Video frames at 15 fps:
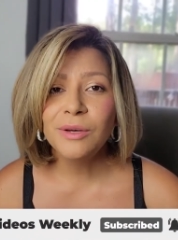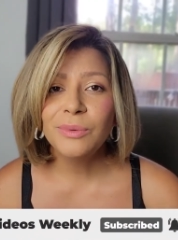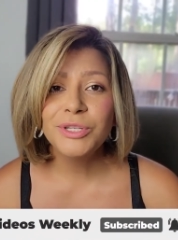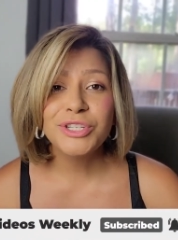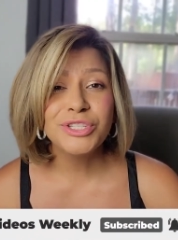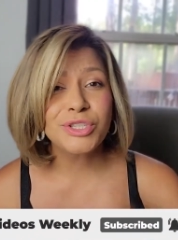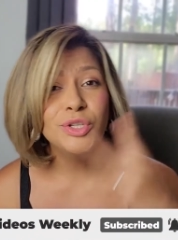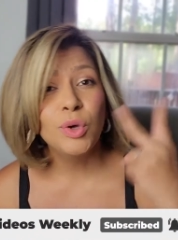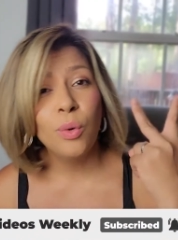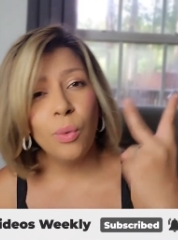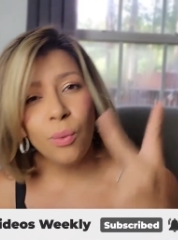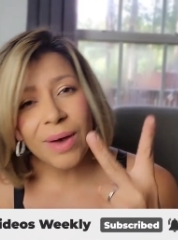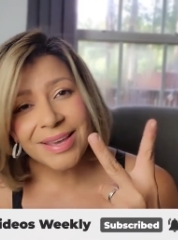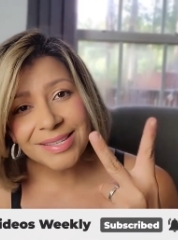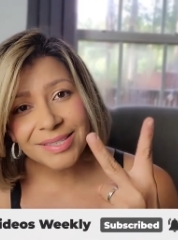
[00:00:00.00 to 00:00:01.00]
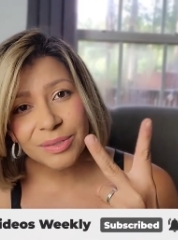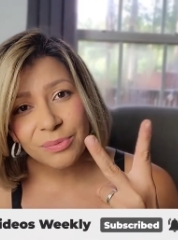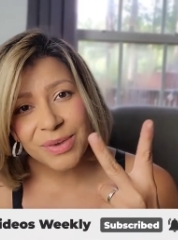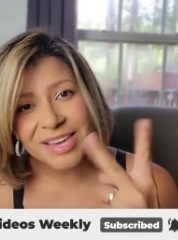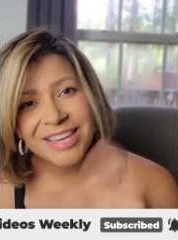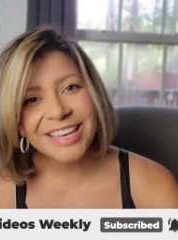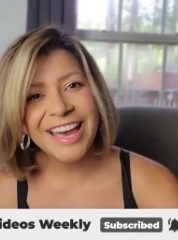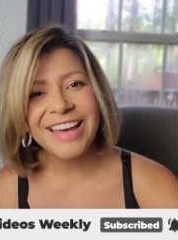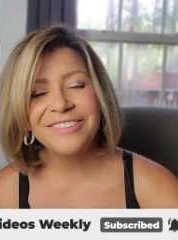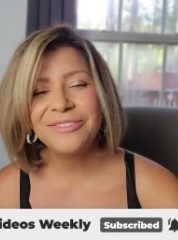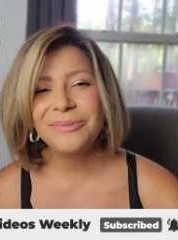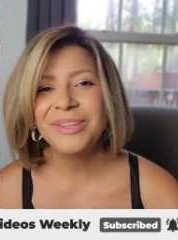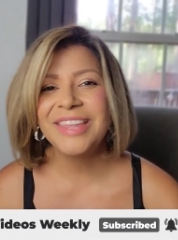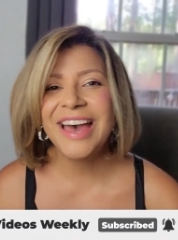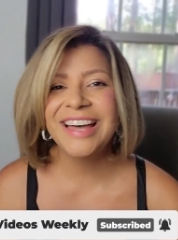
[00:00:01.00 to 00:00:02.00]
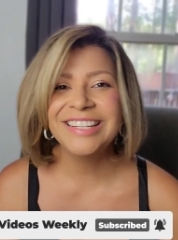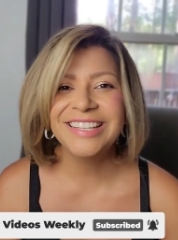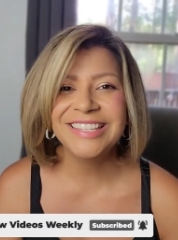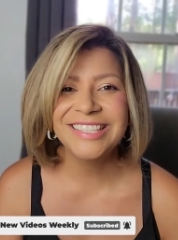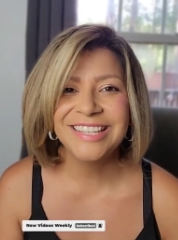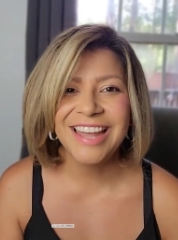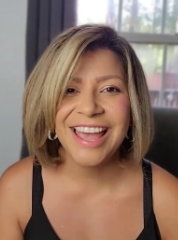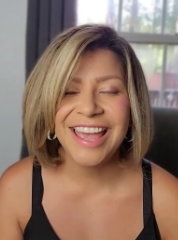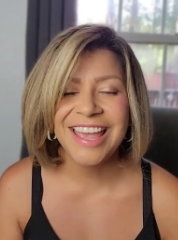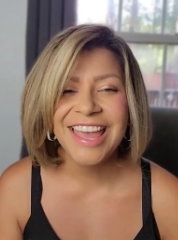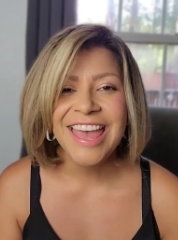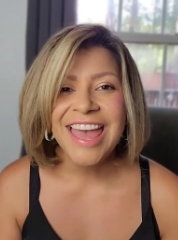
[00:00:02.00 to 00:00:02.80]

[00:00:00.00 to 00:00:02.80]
which is twice a week with Alex and I.